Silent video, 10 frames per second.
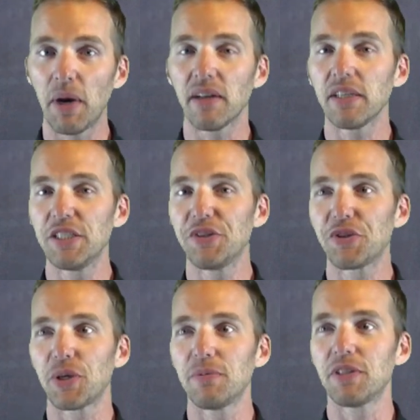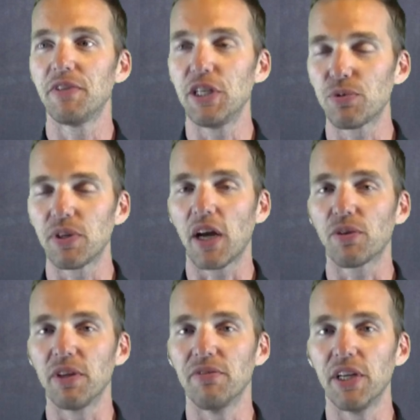But in terms of an
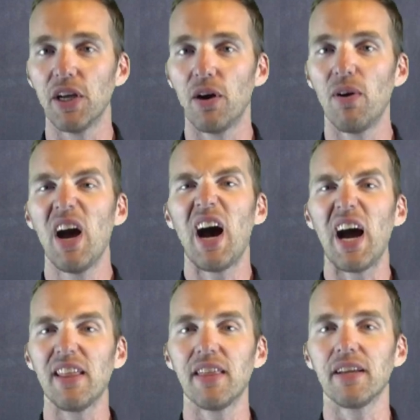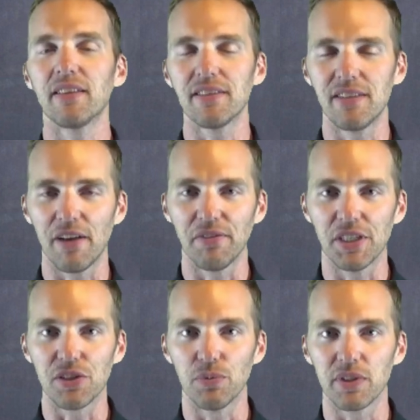introductory video, I think this
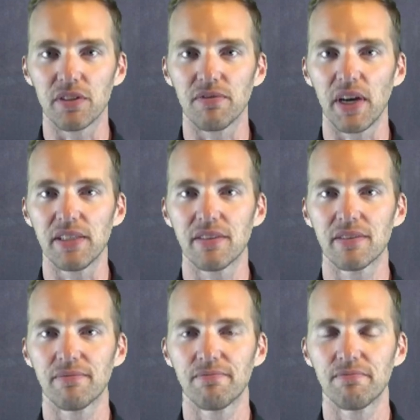definition will suffice.